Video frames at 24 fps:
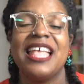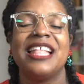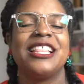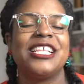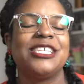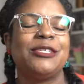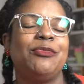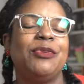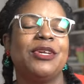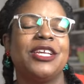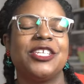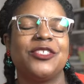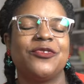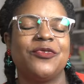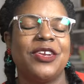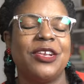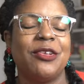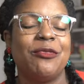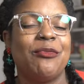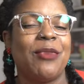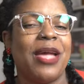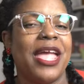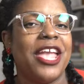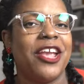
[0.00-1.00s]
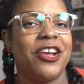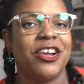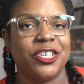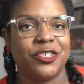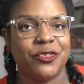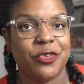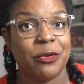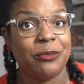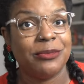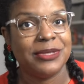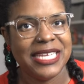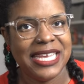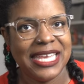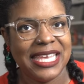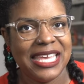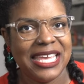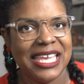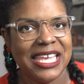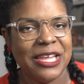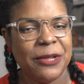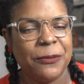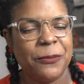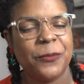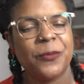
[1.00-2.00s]
This book is written by Eric Jerome
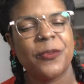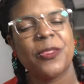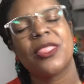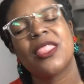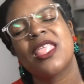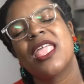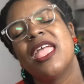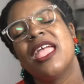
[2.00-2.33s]
Dickey.